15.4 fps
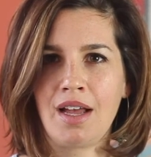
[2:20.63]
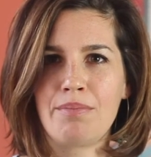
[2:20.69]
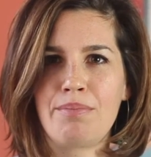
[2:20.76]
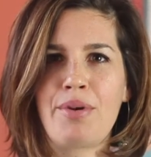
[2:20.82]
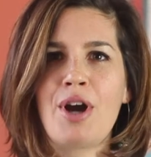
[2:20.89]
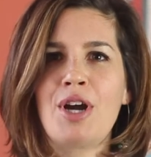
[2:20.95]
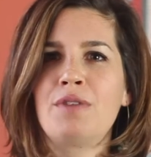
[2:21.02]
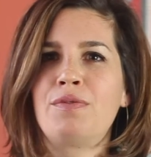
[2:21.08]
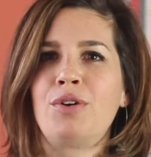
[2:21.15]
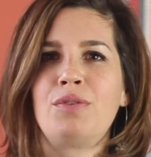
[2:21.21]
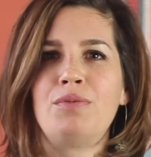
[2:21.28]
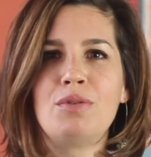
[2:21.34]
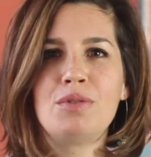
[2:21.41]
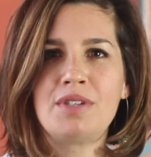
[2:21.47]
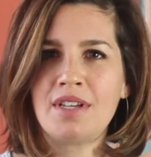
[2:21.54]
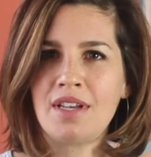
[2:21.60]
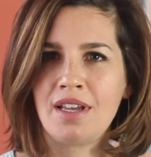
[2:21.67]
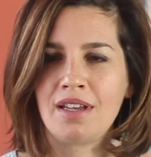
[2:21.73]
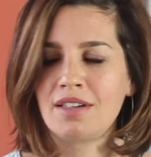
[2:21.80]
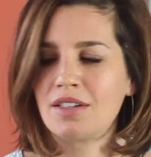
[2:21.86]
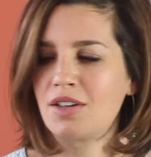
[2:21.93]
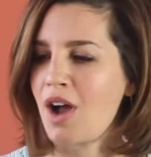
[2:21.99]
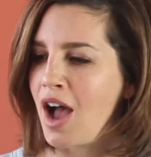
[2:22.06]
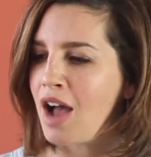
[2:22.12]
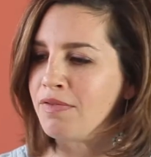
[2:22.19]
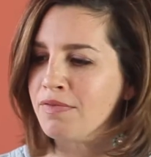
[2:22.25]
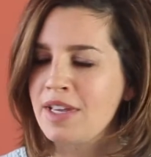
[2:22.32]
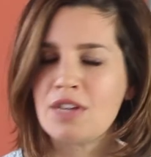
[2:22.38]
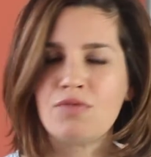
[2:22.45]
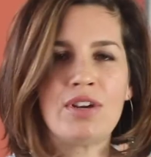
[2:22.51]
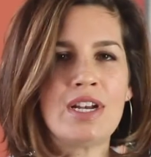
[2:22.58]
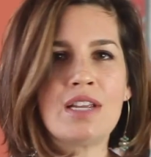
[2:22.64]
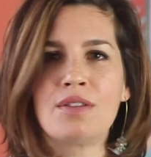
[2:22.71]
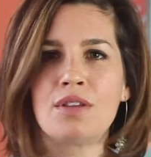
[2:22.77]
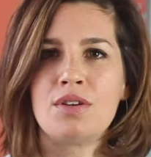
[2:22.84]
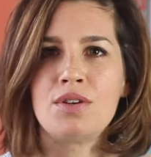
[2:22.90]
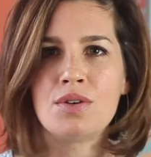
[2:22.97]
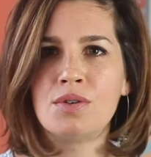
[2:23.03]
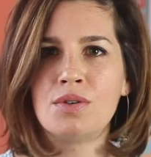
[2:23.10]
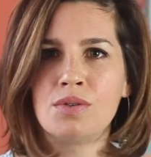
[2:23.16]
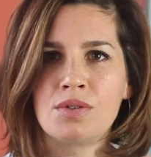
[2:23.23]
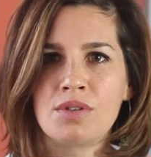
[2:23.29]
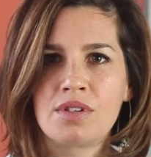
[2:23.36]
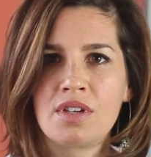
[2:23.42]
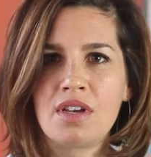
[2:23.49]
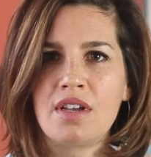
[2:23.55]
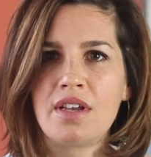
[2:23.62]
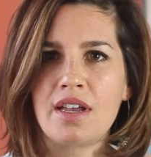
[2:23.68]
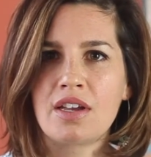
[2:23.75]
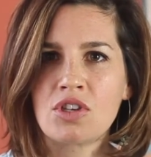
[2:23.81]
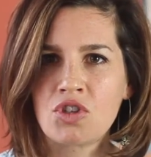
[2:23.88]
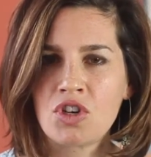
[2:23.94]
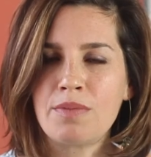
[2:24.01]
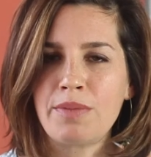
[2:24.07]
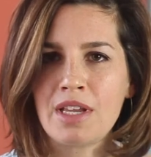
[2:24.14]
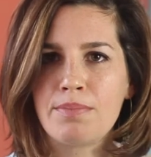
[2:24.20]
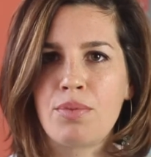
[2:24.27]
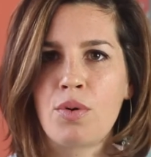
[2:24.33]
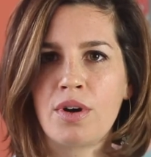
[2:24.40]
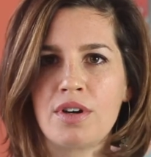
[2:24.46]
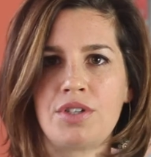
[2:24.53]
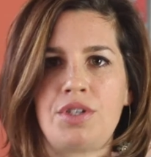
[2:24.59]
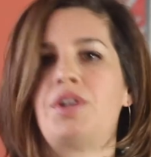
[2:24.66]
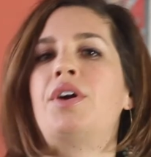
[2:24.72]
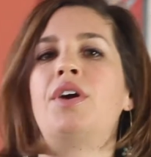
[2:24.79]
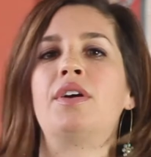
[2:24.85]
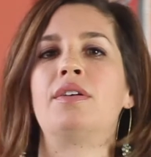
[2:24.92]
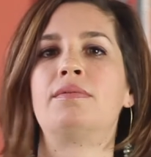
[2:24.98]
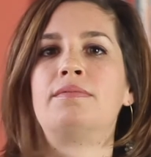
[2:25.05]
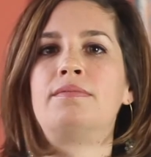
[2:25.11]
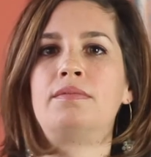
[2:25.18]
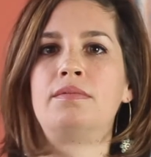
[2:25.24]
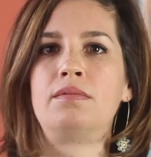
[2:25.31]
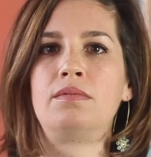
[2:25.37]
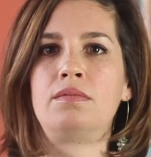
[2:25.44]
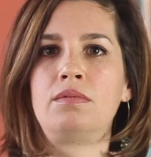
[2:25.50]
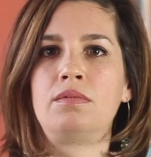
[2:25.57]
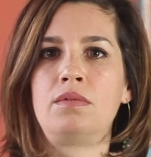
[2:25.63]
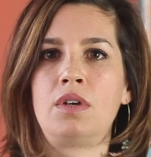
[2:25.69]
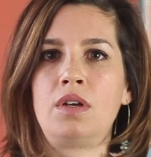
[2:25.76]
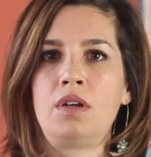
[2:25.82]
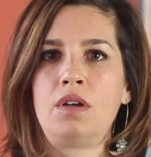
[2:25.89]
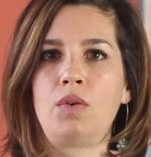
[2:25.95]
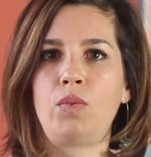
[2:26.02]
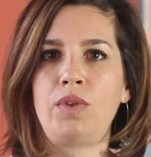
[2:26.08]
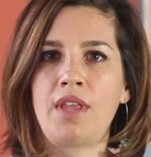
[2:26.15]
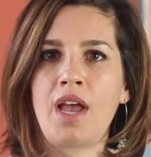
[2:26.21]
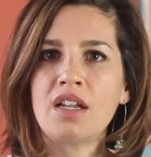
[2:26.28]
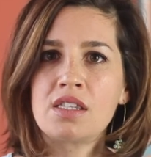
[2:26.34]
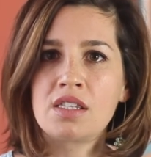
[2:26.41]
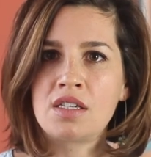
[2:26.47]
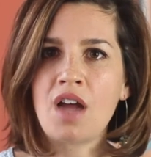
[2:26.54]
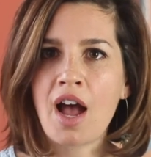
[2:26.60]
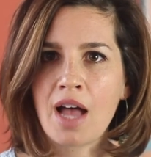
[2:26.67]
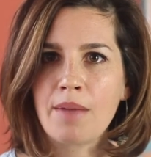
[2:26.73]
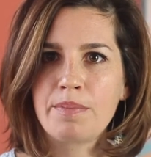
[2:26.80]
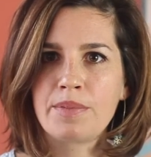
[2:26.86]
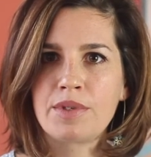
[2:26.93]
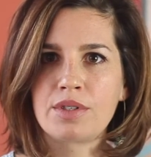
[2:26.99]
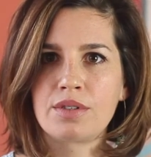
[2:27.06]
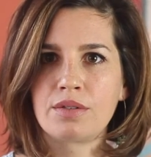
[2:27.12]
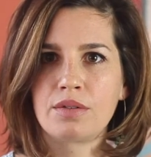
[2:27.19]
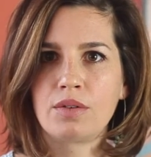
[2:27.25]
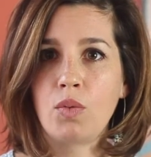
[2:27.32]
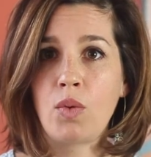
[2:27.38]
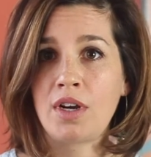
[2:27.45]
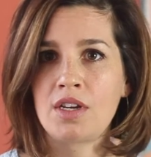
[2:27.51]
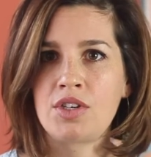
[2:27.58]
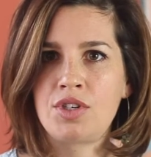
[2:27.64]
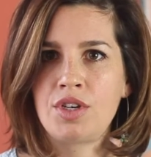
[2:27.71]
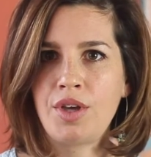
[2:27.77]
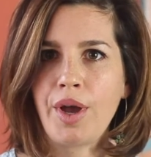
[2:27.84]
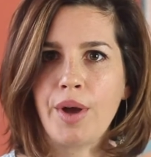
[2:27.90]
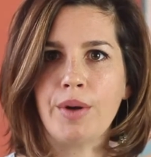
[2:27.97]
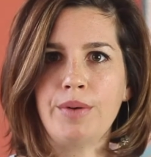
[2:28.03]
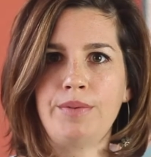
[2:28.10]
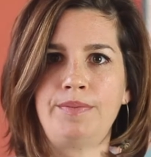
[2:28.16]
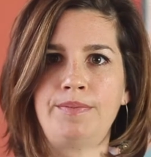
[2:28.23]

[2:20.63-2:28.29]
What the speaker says: Part of her routine, coffee, reading the news, extremely important to her. When that stopped, where did she go?